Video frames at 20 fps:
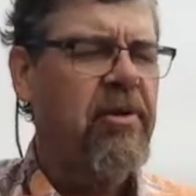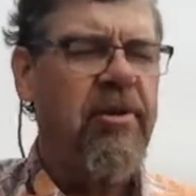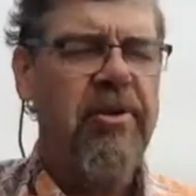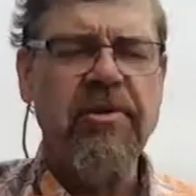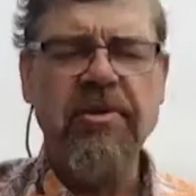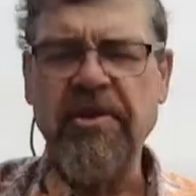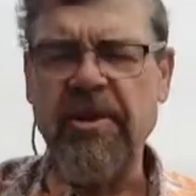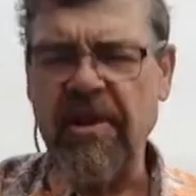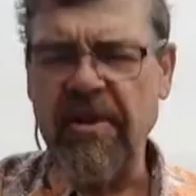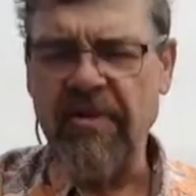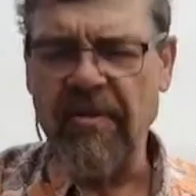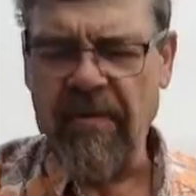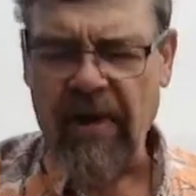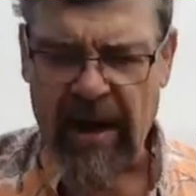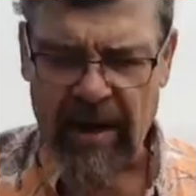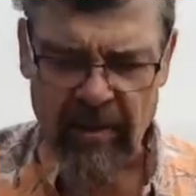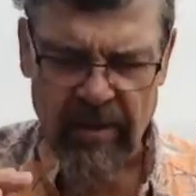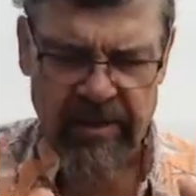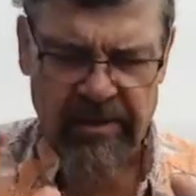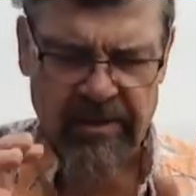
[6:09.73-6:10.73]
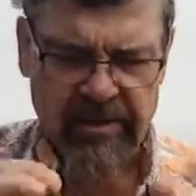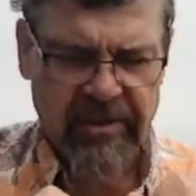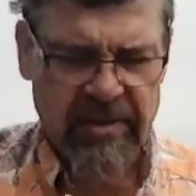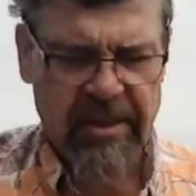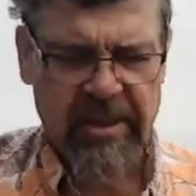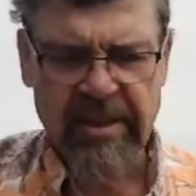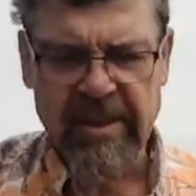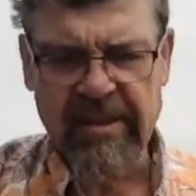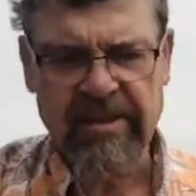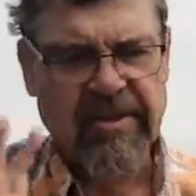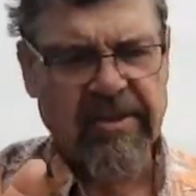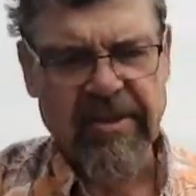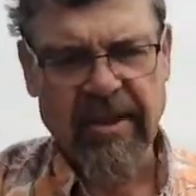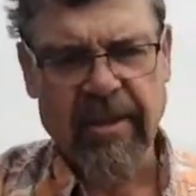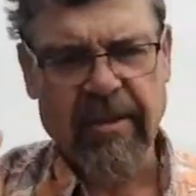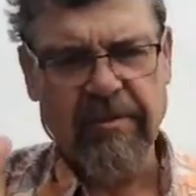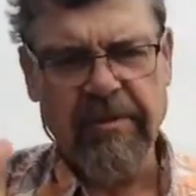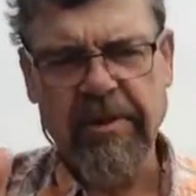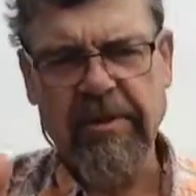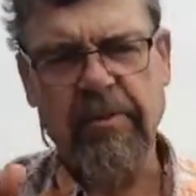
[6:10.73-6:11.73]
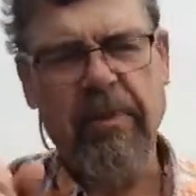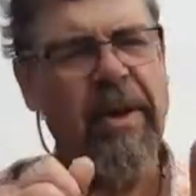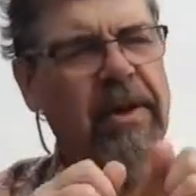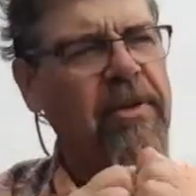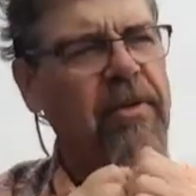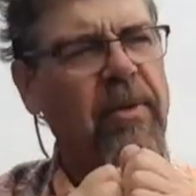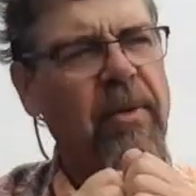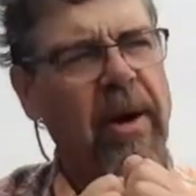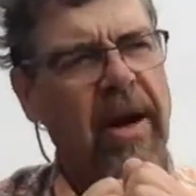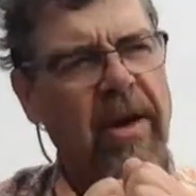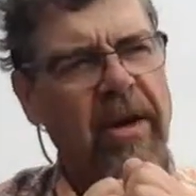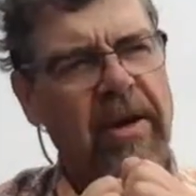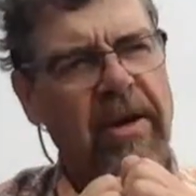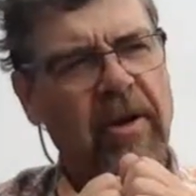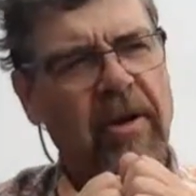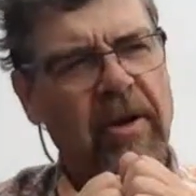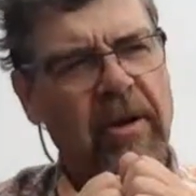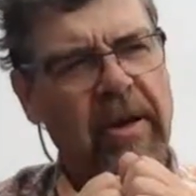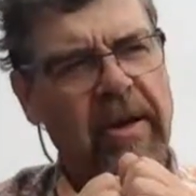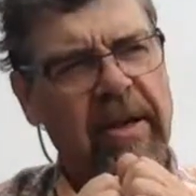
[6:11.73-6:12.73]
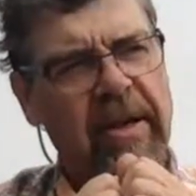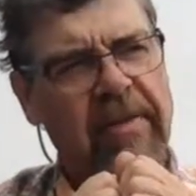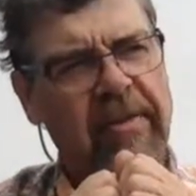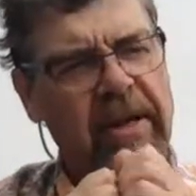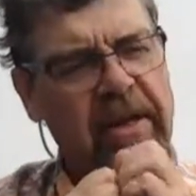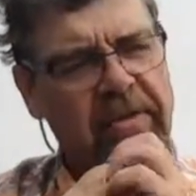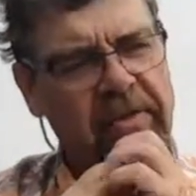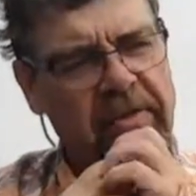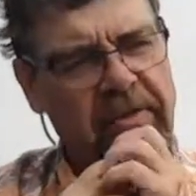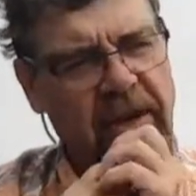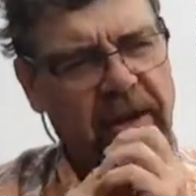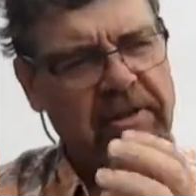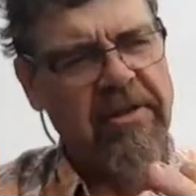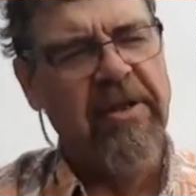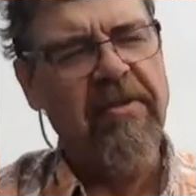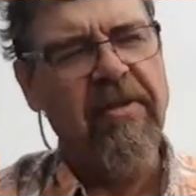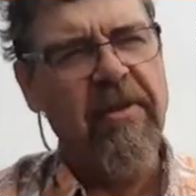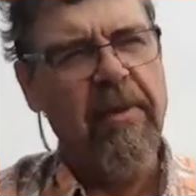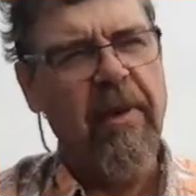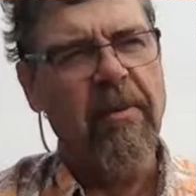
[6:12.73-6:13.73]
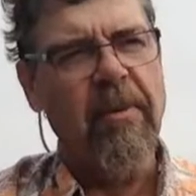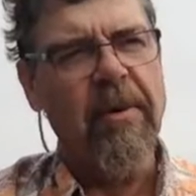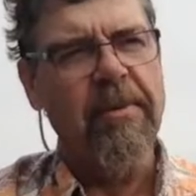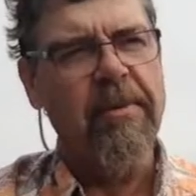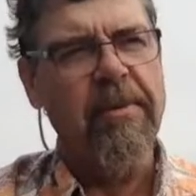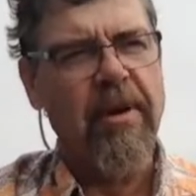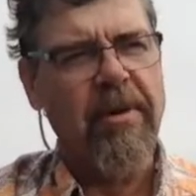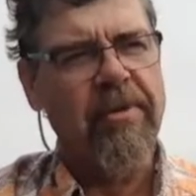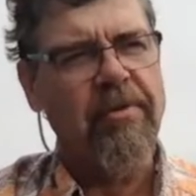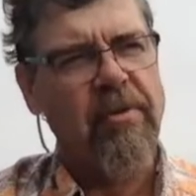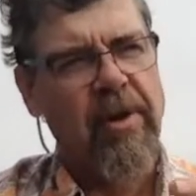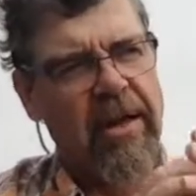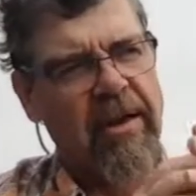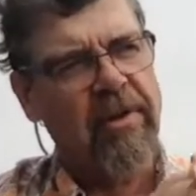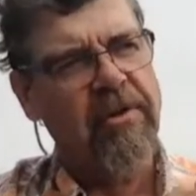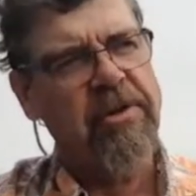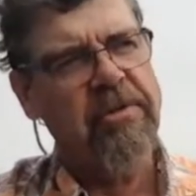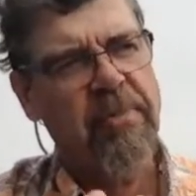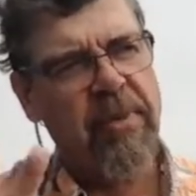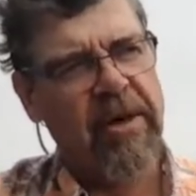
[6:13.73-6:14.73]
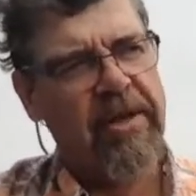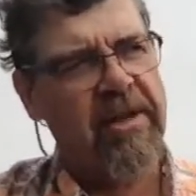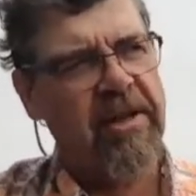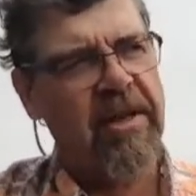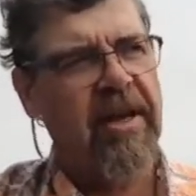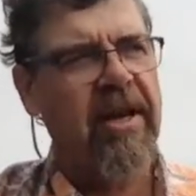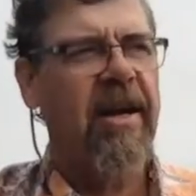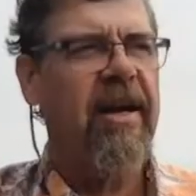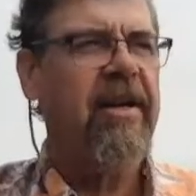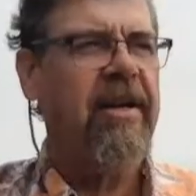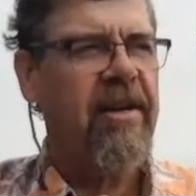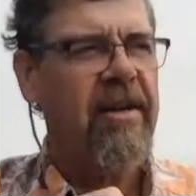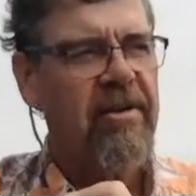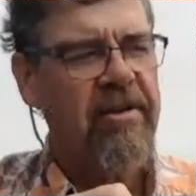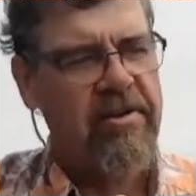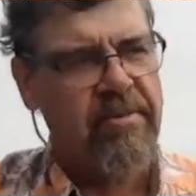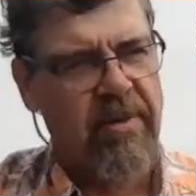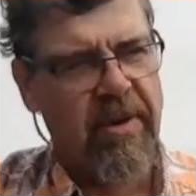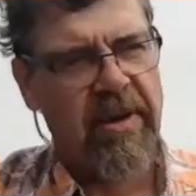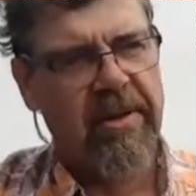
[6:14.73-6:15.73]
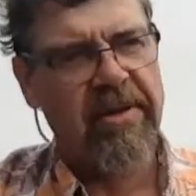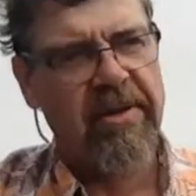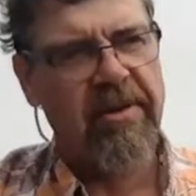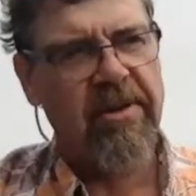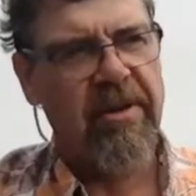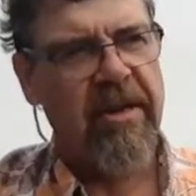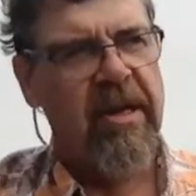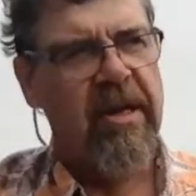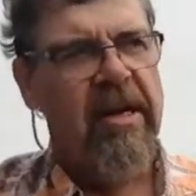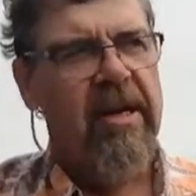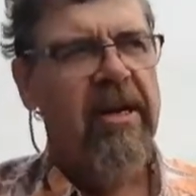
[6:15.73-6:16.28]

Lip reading: You see the virus is spread throughout, even if it starts in the female reproductive tract, it'll spread to the gut, it'll spread to